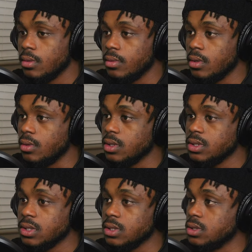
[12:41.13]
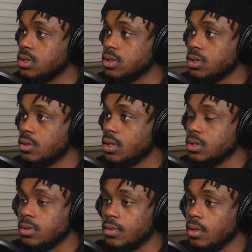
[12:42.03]
Oh, this shit is just crazy,
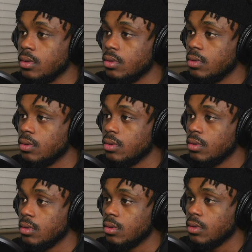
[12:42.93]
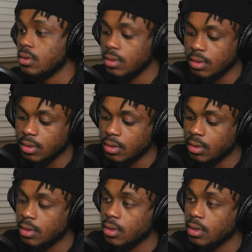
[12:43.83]
bro. Fuck, I did.